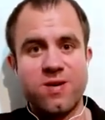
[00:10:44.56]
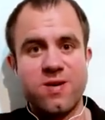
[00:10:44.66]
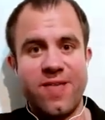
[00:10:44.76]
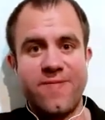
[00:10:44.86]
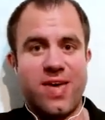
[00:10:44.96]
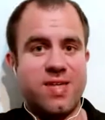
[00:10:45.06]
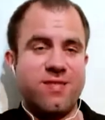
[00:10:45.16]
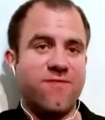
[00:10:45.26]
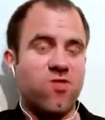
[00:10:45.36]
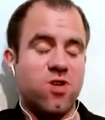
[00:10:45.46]
And then
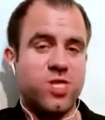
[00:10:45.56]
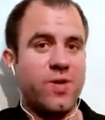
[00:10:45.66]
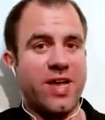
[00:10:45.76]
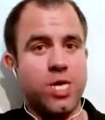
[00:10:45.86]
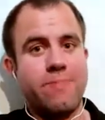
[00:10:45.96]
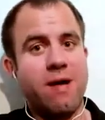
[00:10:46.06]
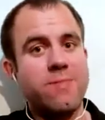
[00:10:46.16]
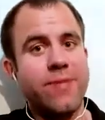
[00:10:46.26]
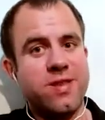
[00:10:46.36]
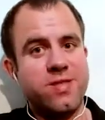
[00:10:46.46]
you've got to experiment.